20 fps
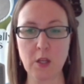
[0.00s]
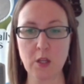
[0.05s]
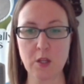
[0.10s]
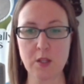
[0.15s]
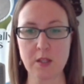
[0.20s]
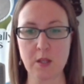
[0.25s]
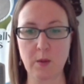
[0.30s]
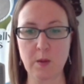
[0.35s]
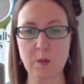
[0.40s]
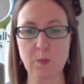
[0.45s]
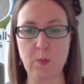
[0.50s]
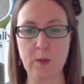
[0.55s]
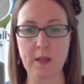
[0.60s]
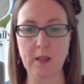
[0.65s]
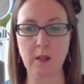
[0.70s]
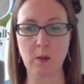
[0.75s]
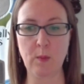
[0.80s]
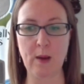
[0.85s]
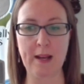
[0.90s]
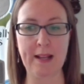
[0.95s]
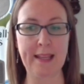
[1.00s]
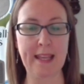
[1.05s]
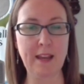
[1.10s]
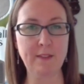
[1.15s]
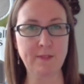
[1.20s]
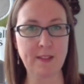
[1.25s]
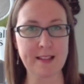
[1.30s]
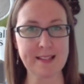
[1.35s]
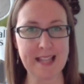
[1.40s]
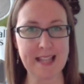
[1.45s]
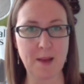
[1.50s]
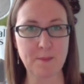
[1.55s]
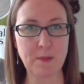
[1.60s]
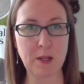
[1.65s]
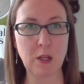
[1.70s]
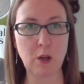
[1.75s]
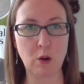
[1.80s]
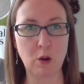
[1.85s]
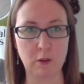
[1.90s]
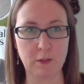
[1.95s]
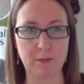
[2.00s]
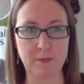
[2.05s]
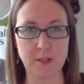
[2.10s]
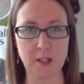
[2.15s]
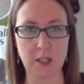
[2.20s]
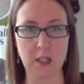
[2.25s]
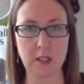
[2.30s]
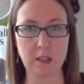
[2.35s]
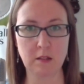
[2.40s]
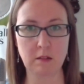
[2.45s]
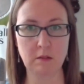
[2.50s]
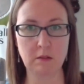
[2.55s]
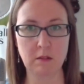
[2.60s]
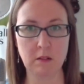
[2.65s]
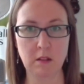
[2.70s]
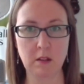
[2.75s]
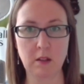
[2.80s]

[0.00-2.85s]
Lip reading: So it's being aware, like, if that's happening often,